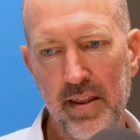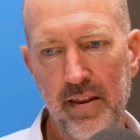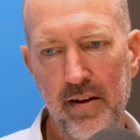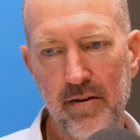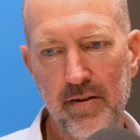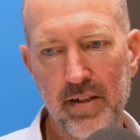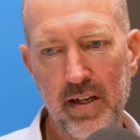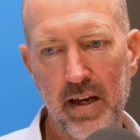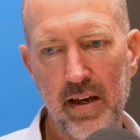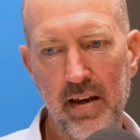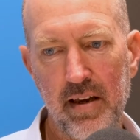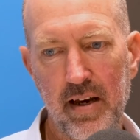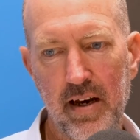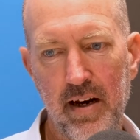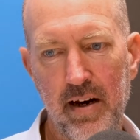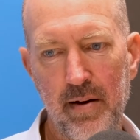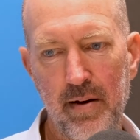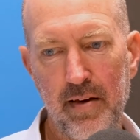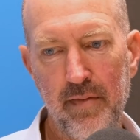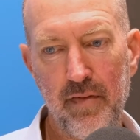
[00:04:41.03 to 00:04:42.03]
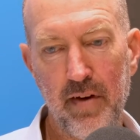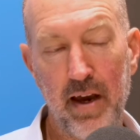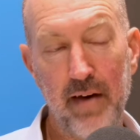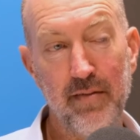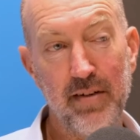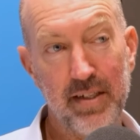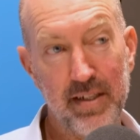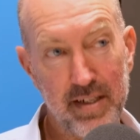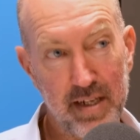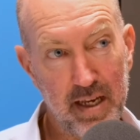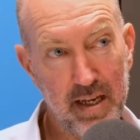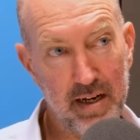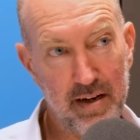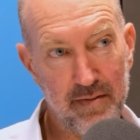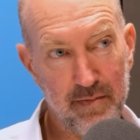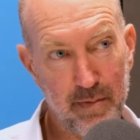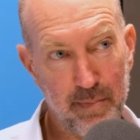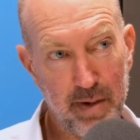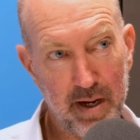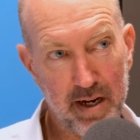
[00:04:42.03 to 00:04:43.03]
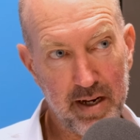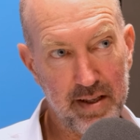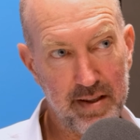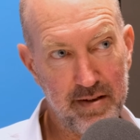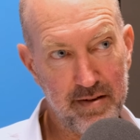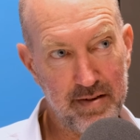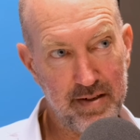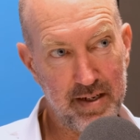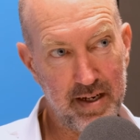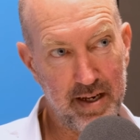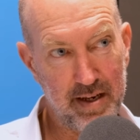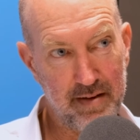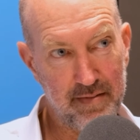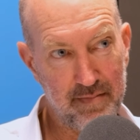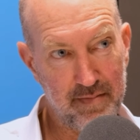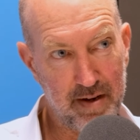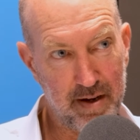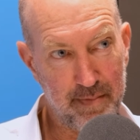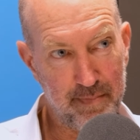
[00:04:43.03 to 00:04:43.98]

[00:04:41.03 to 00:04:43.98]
There's a if you haven't seen it, Rebecca, there's a